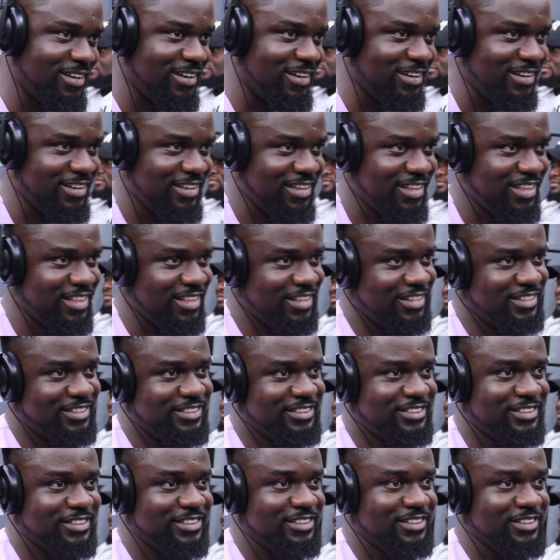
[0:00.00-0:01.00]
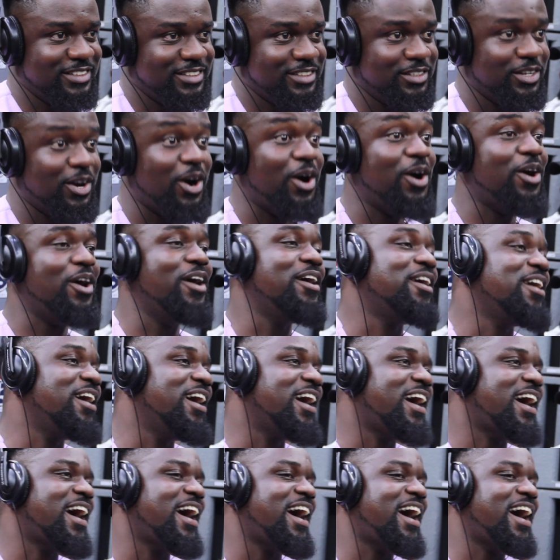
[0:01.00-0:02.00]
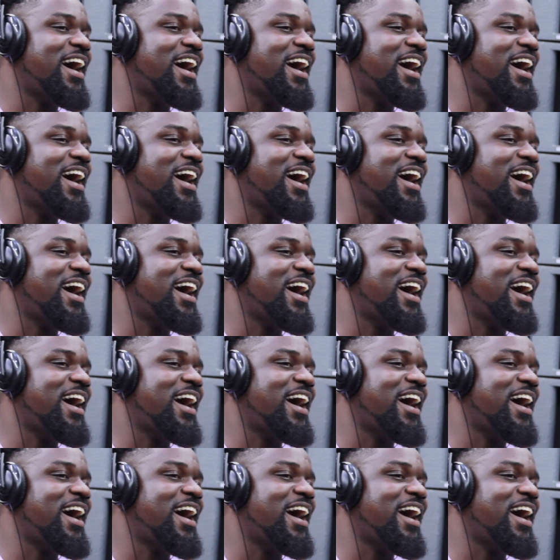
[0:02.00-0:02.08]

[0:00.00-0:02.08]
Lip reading: think that you actually had a conversation with the